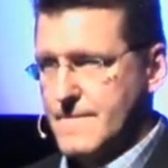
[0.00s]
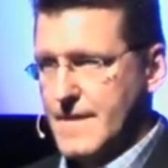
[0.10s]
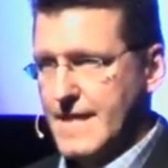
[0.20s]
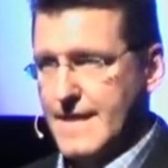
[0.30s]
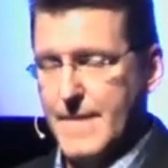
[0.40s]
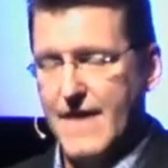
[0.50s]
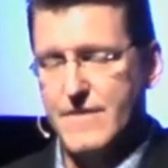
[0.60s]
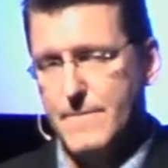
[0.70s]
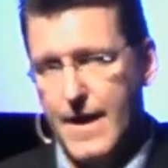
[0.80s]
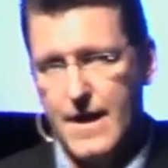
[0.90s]
and them having
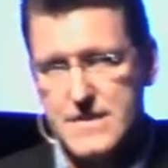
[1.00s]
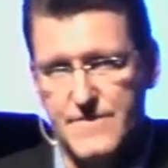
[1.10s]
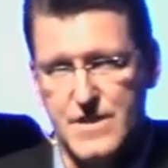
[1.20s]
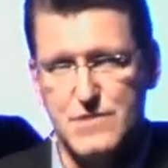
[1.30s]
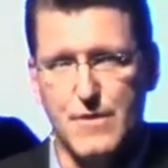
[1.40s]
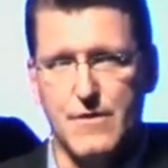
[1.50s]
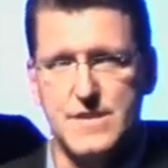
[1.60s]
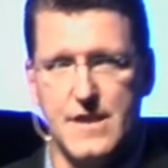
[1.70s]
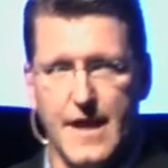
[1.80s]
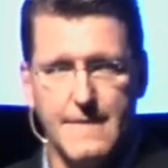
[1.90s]
a positive experience
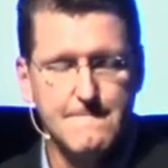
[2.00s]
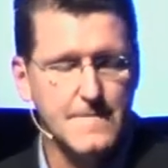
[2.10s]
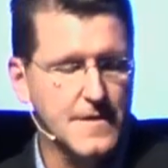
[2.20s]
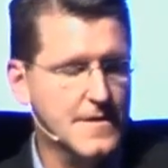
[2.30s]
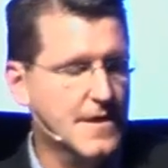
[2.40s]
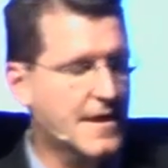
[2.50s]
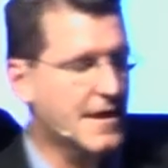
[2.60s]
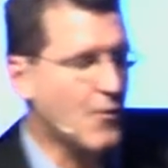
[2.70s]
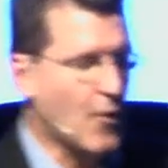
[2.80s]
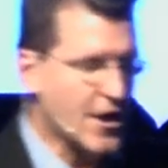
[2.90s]
today?
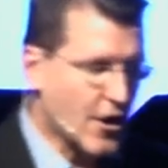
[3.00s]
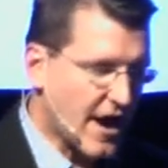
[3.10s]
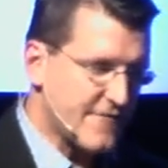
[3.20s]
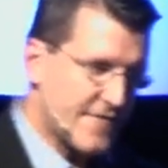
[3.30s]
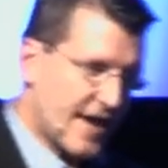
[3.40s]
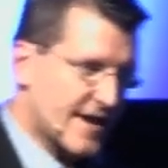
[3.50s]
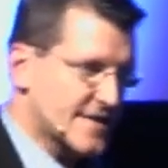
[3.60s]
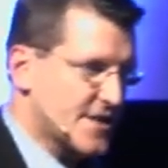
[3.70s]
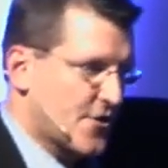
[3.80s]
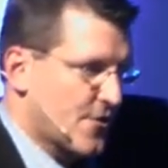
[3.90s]
We are, like I
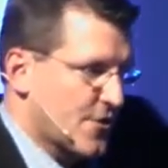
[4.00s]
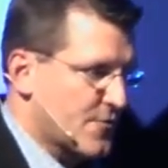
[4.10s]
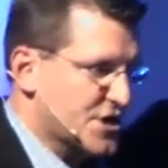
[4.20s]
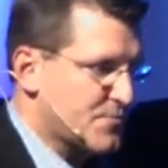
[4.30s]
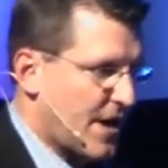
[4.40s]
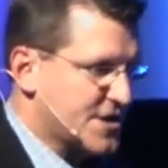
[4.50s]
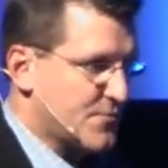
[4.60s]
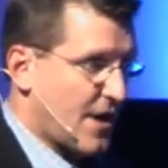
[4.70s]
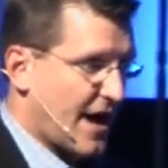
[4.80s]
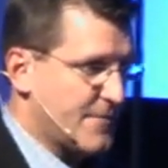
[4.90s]
said earlier,
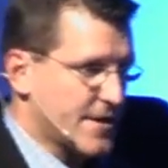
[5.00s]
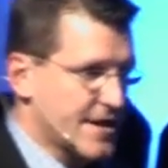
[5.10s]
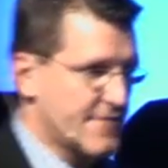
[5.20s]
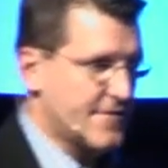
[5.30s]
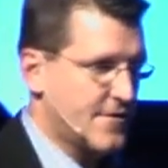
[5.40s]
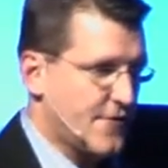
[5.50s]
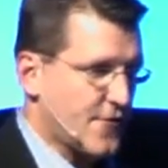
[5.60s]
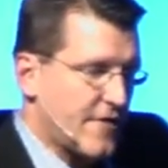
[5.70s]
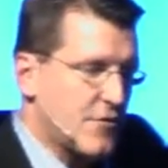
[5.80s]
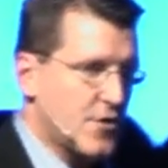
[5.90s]
responsible, I believe,
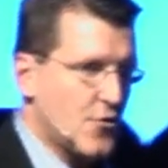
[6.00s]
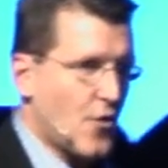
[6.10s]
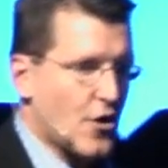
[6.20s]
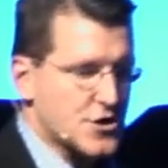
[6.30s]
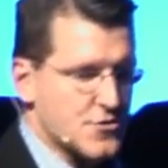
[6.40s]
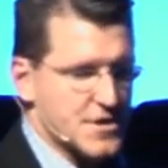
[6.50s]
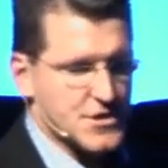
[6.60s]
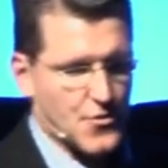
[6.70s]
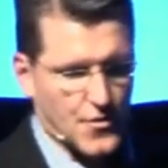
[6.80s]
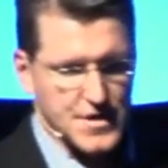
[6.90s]
for everyone who walks through these
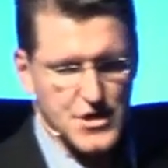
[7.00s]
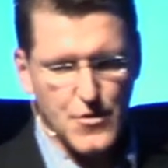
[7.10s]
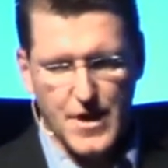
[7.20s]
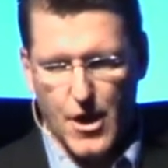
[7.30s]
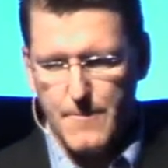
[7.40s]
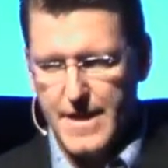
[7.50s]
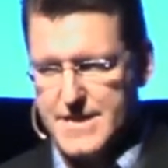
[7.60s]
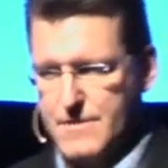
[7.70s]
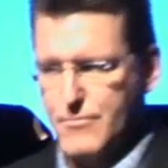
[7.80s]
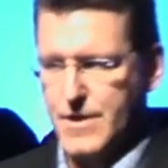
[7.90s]
doors and doing our
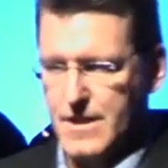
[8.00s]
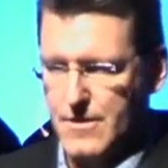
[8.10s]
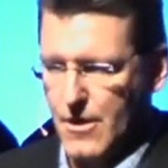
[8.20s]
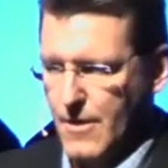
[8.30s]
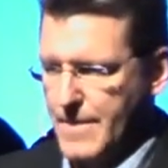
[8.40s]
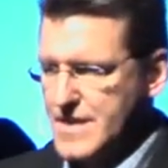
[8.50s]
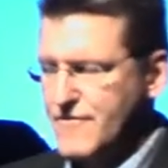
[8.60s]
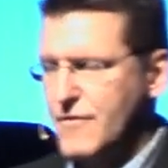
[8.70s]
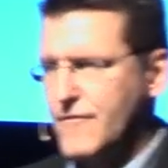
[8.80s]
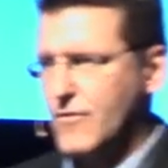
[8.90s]
best and putting our best
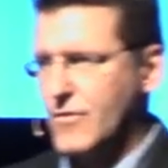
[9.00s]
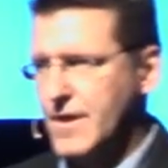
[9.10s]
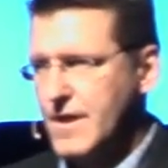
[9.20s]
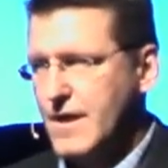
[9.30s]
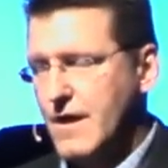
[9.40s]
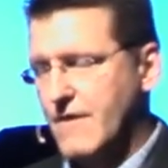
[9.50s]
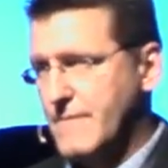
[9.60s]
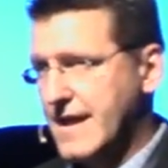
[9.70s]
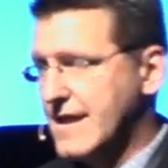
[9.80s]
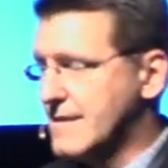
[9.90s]
foot forward of
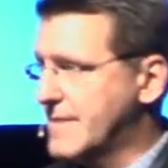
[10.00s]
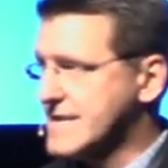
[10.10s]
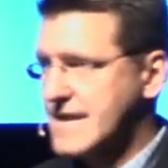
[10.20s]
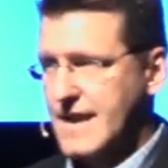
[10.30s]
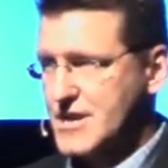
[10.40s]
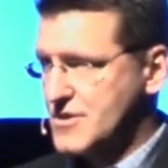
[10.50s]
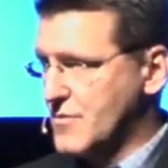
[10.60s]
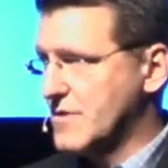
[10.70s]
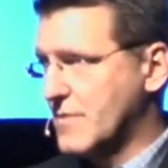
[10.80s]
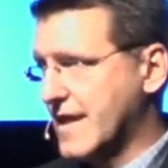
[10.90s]
making the best connection
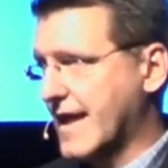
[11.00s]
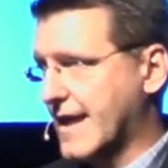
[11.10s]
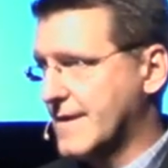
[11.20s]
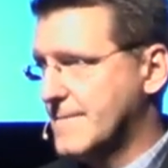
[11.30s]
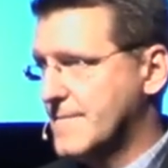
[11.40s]
we, we can.